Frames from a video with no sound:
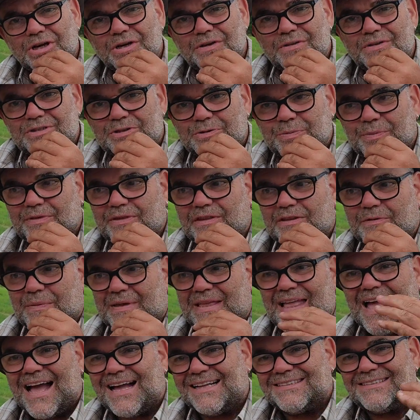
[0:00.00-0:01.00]
uh, that's
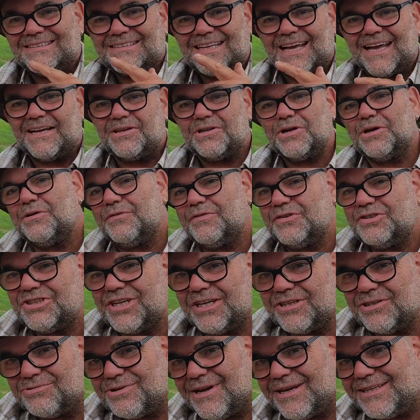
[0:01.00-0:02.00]
been handed down over
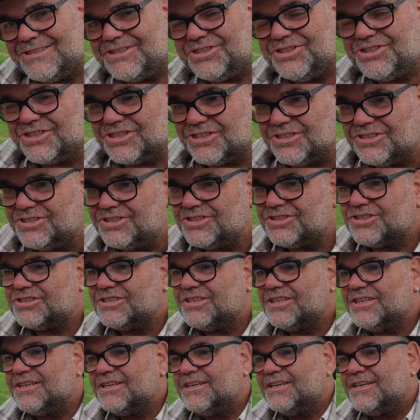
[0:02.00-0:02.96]
generations.